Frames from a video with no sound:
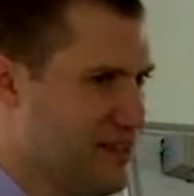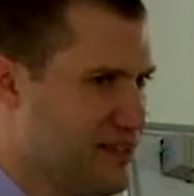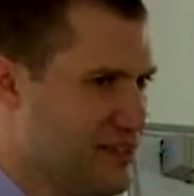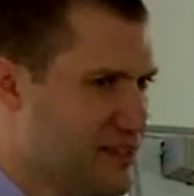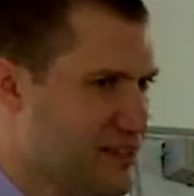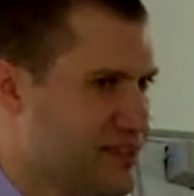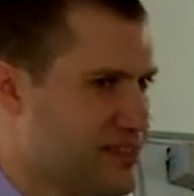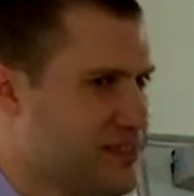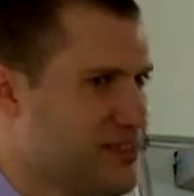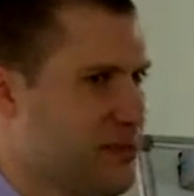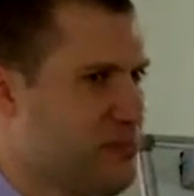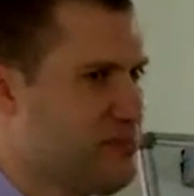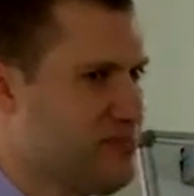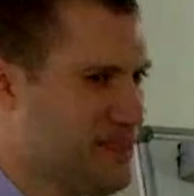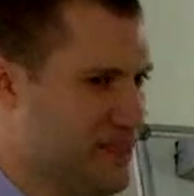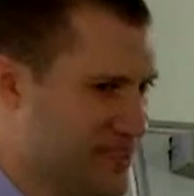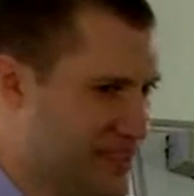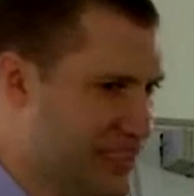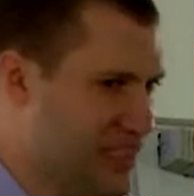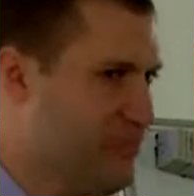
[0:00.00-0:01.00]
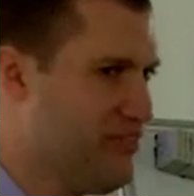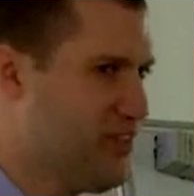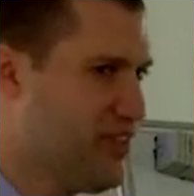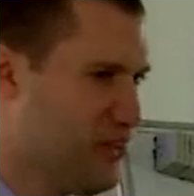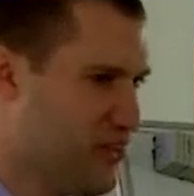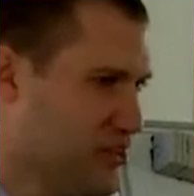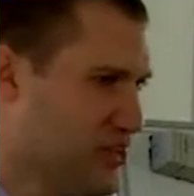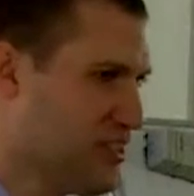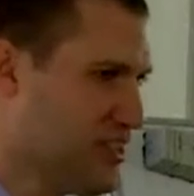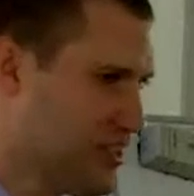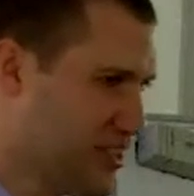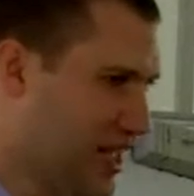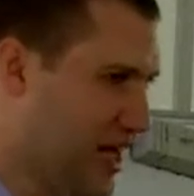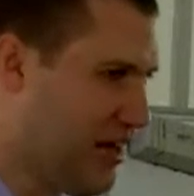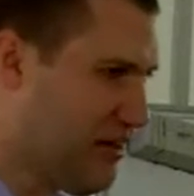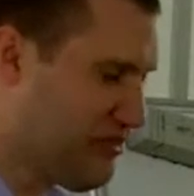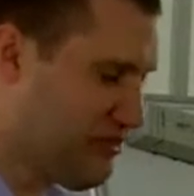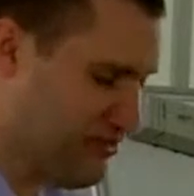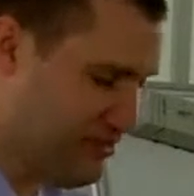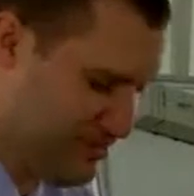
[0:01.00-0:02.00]
Some difficult
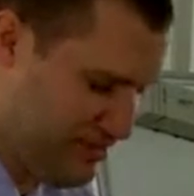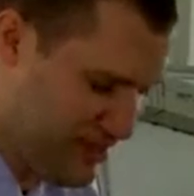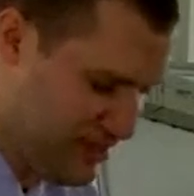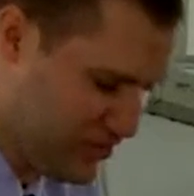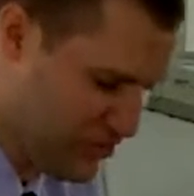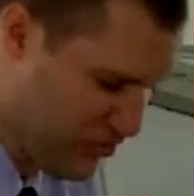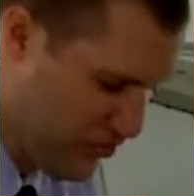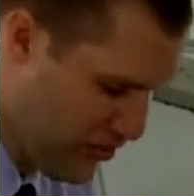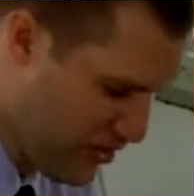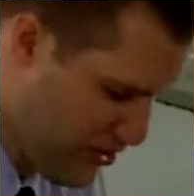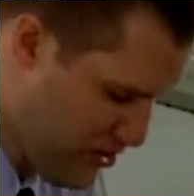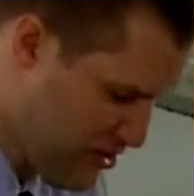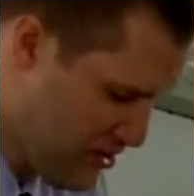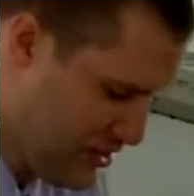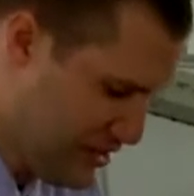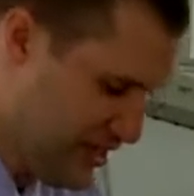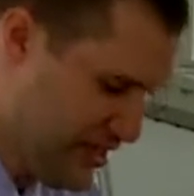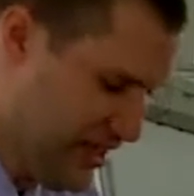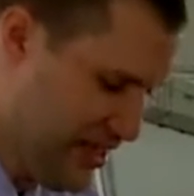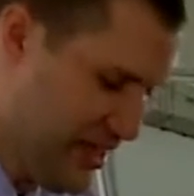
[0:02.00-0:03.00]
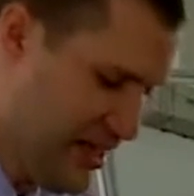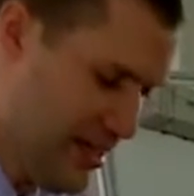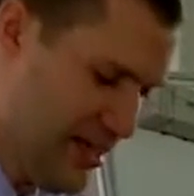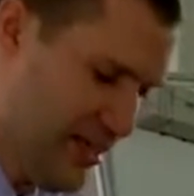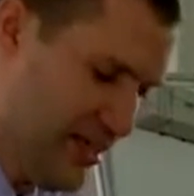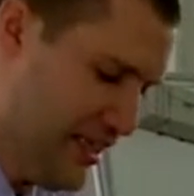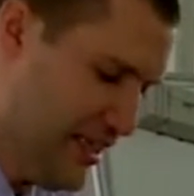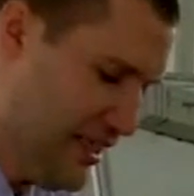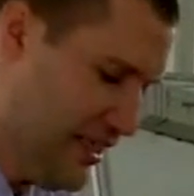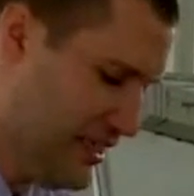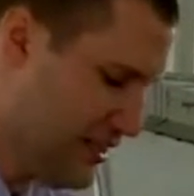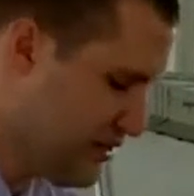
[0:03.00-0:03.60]
stuff that's going on here